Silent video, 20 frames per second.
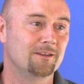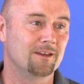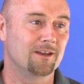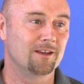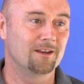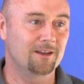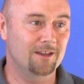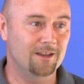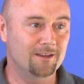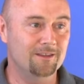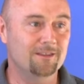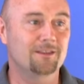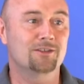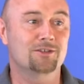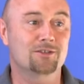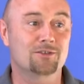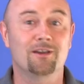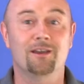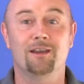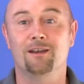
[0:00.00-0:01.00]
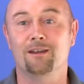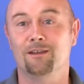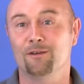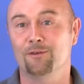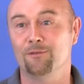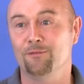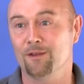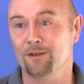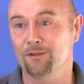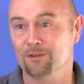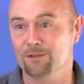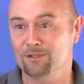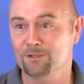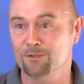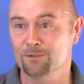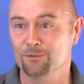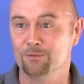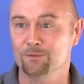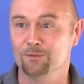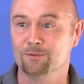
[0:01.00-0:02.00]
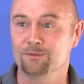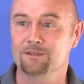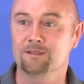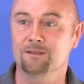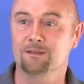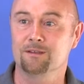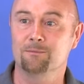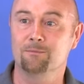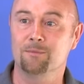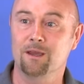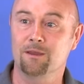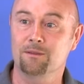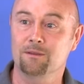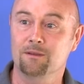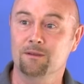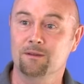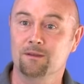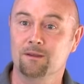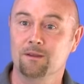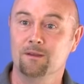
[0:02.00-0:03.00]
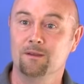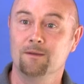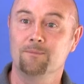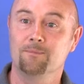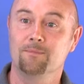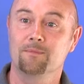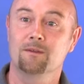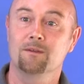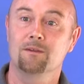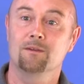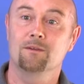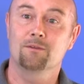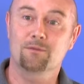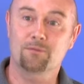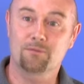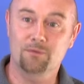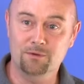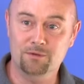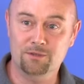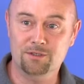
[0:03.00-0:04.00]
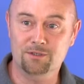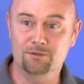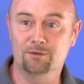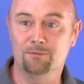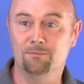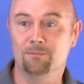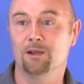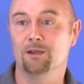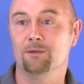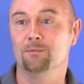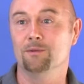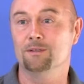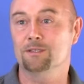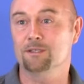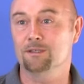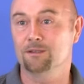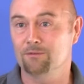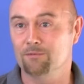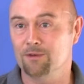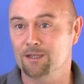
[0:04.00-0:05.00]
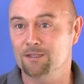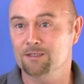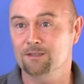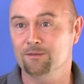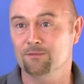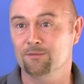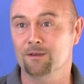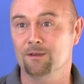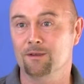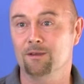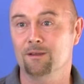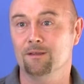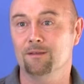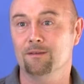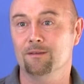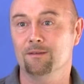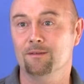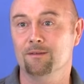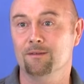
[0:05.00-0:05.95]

And in this training, I found the tools and the method through short moments and the rest of the,